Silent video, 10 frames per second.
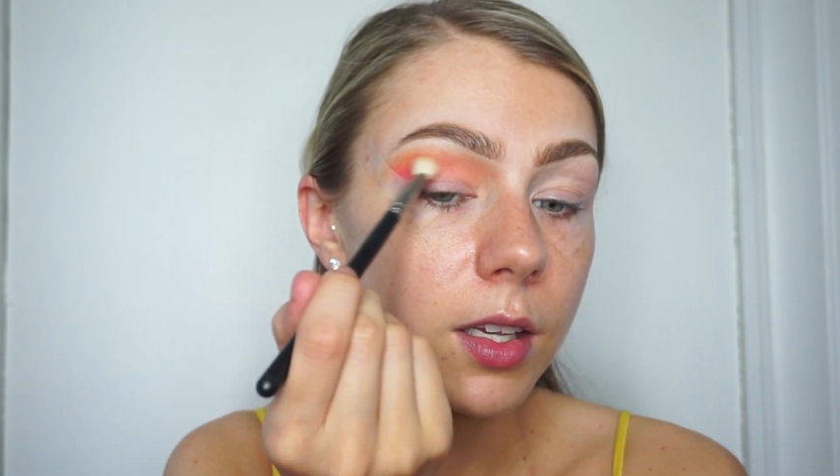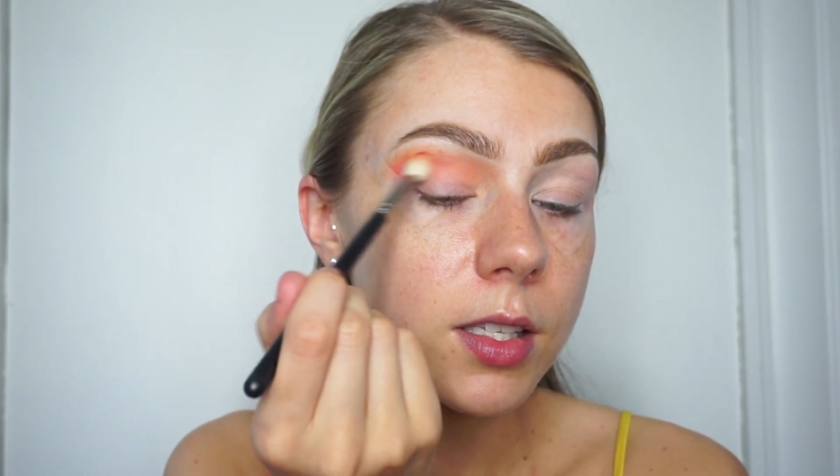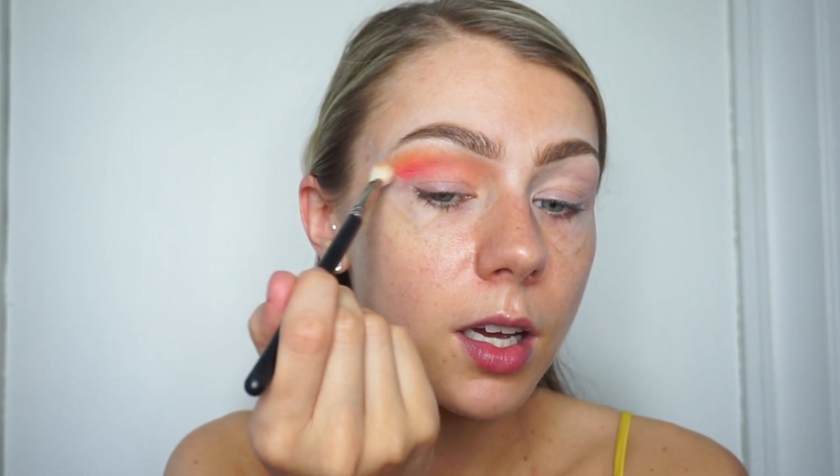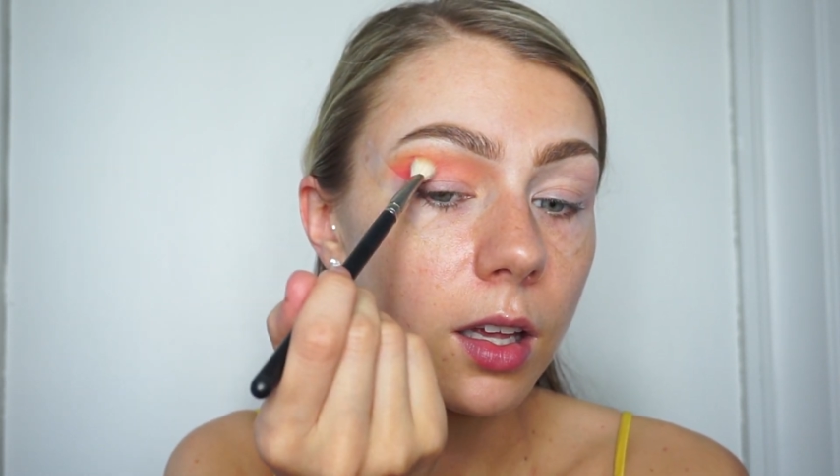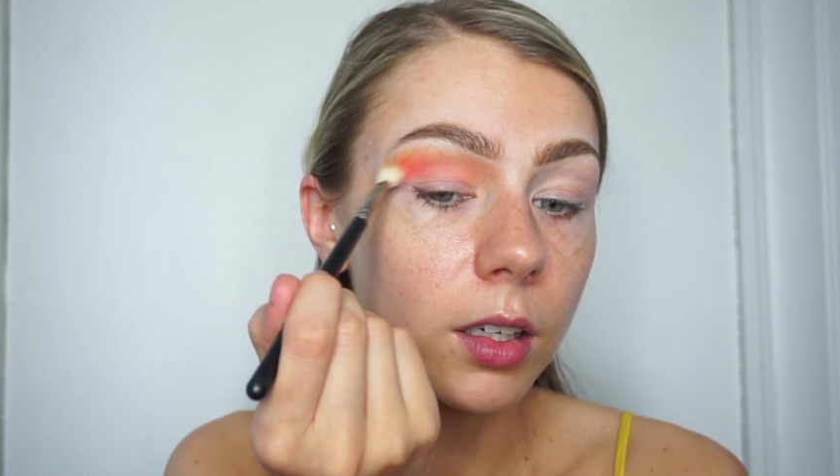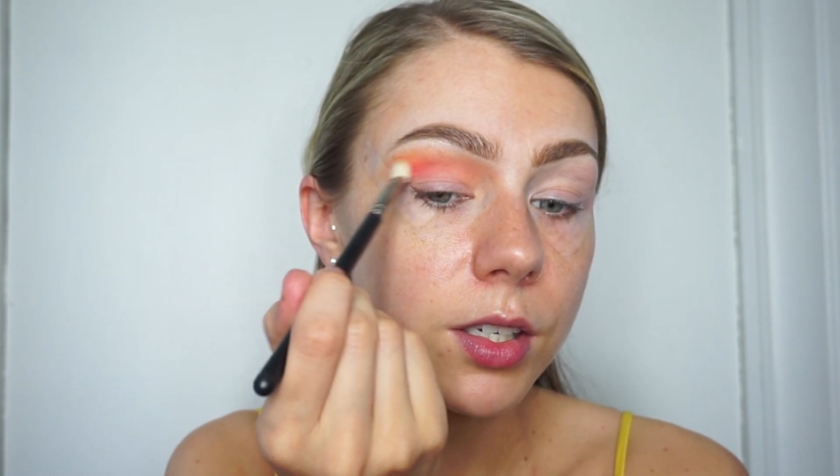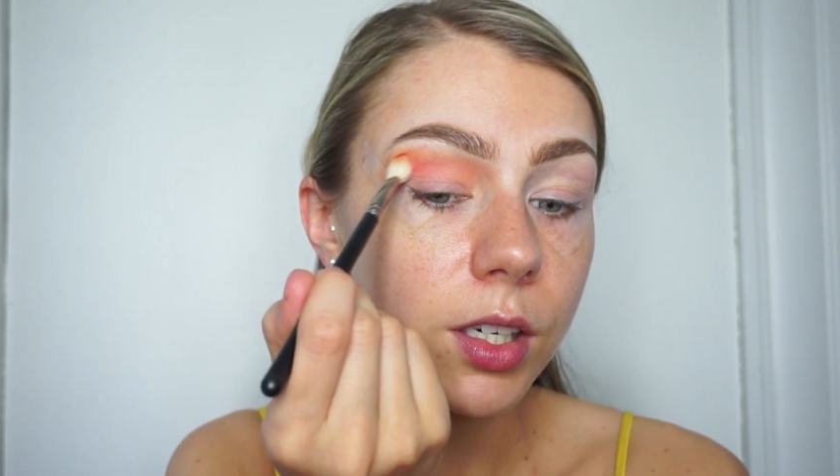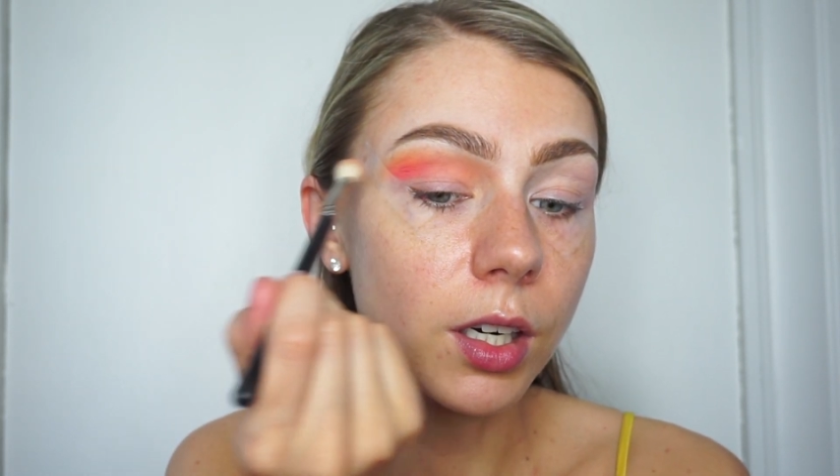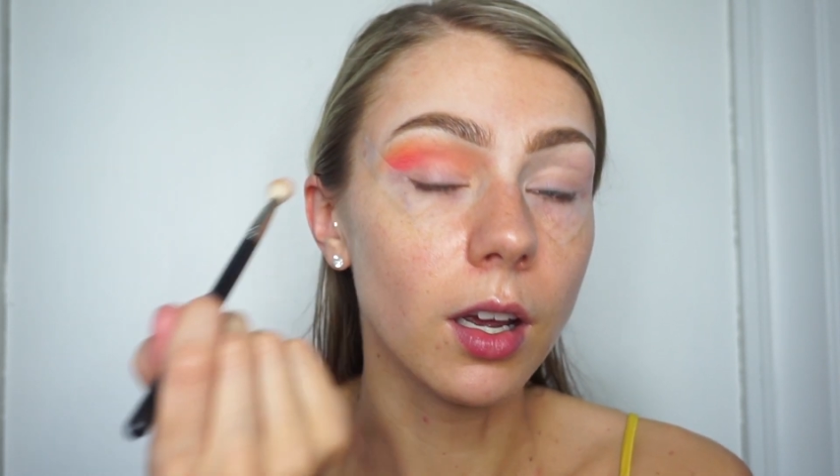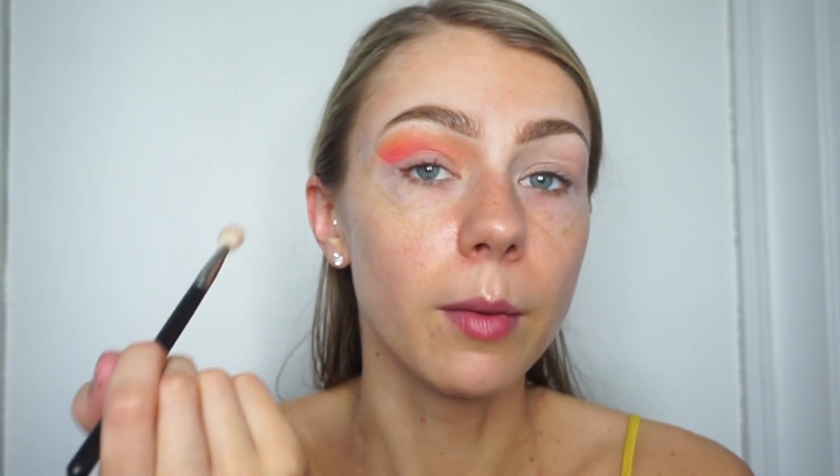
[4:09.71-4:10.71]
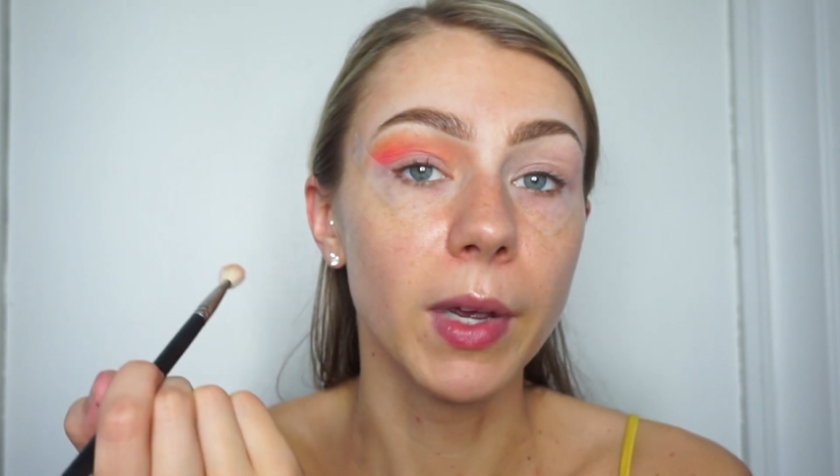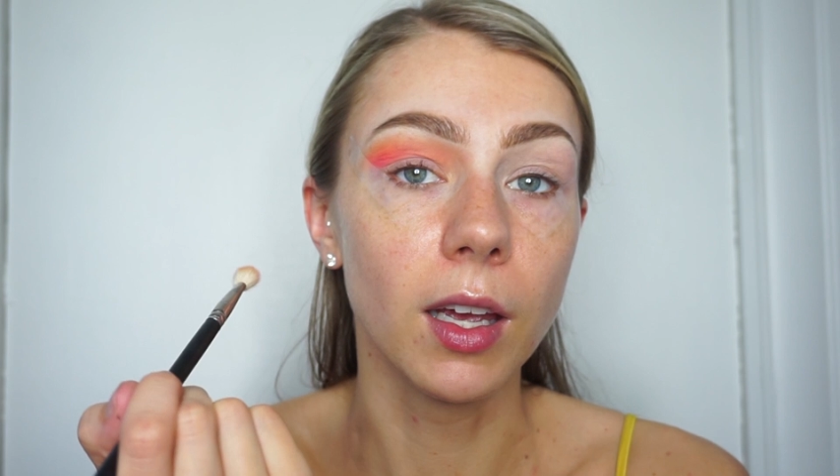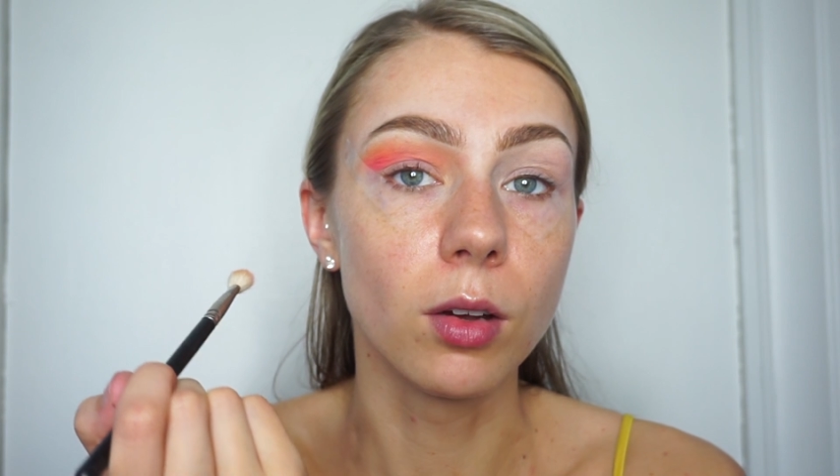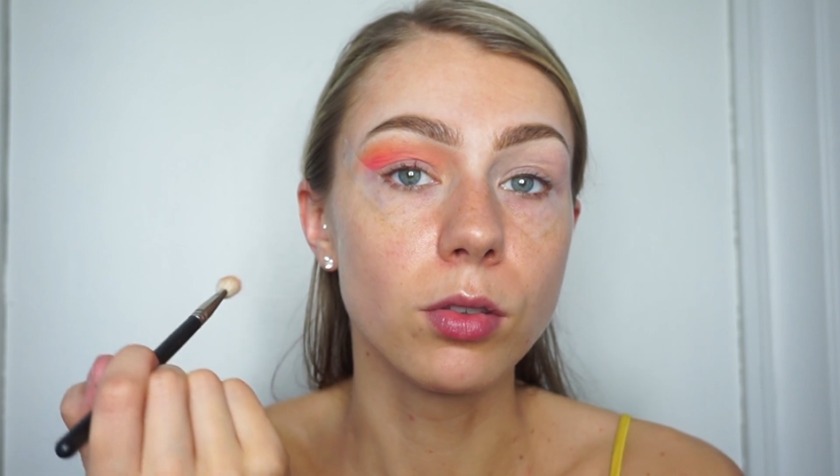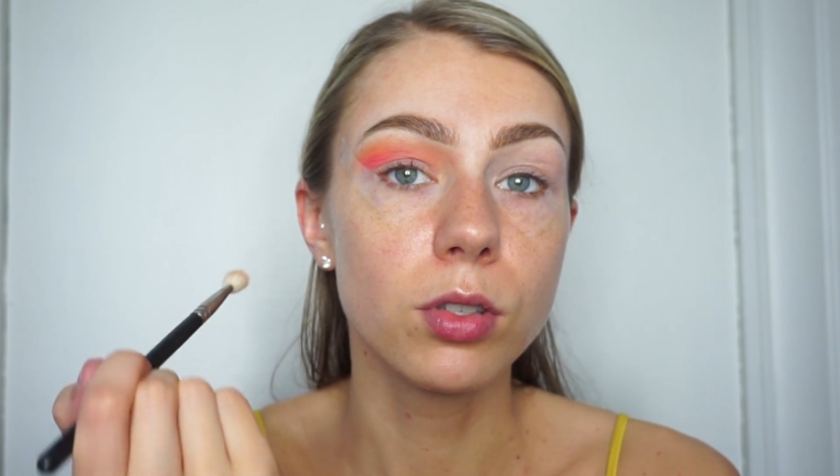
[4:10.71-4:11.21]
These colors are
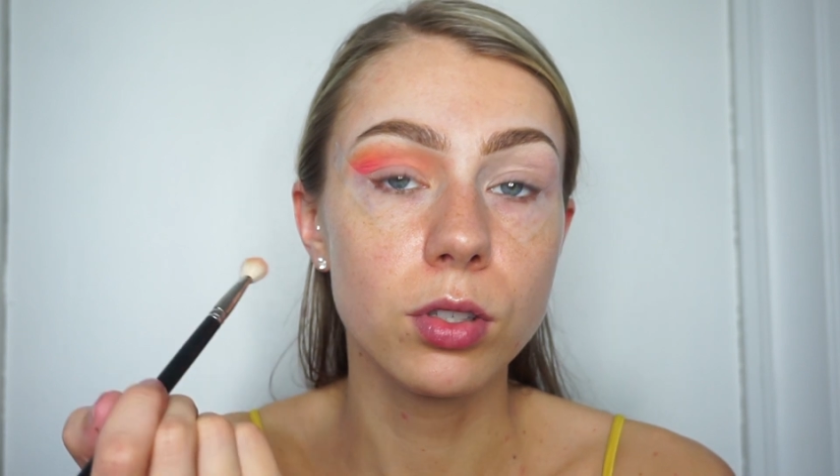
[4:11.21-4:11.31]
coming out